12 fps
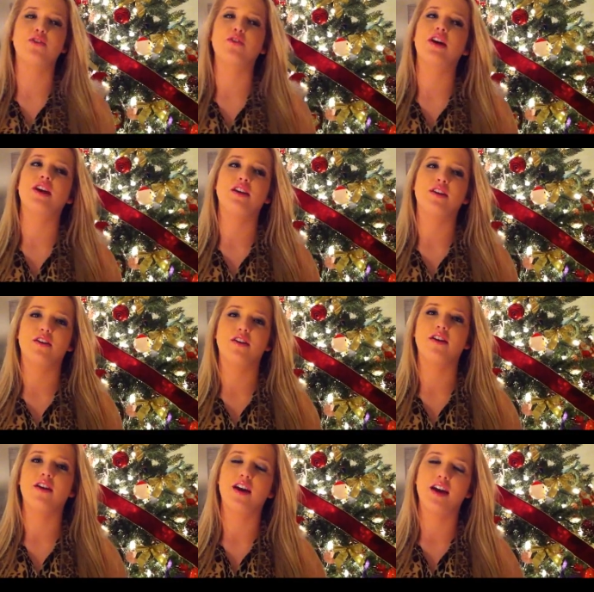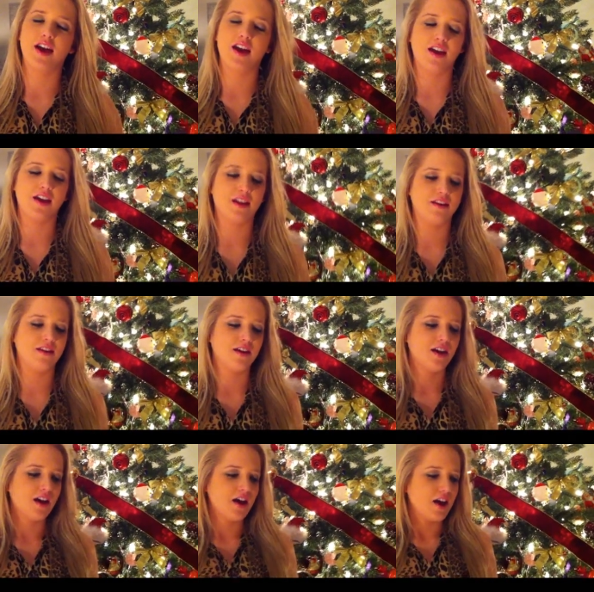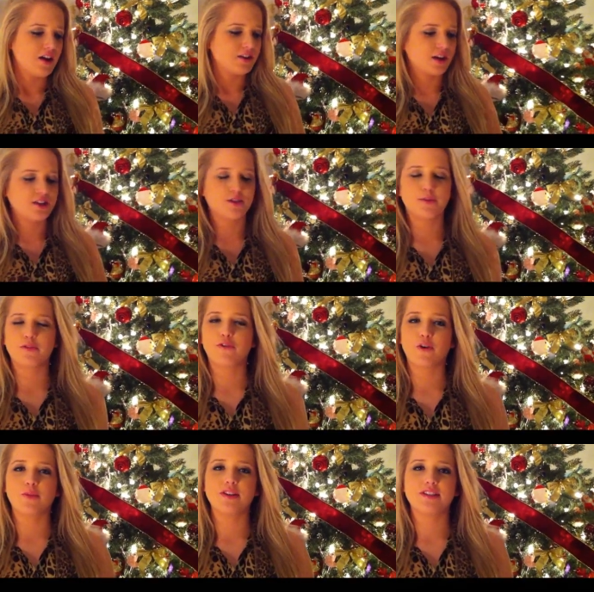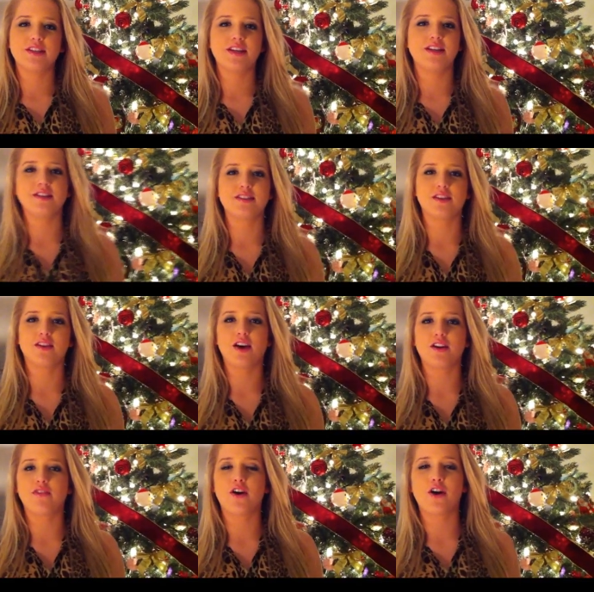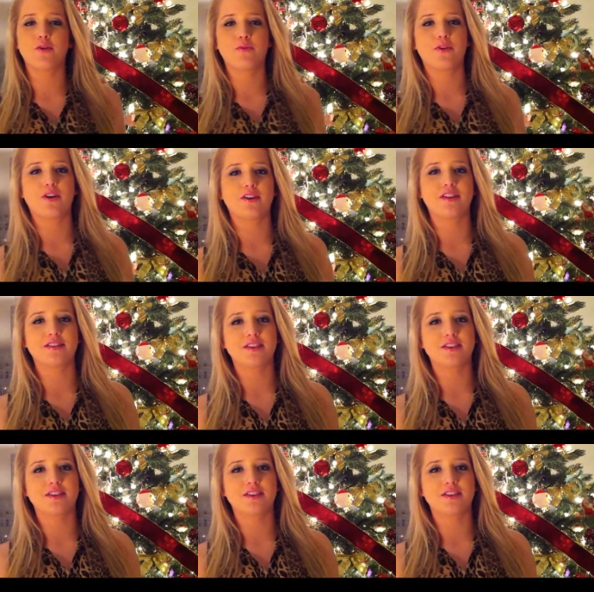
had a great year and tons of performances, a lot of hard work.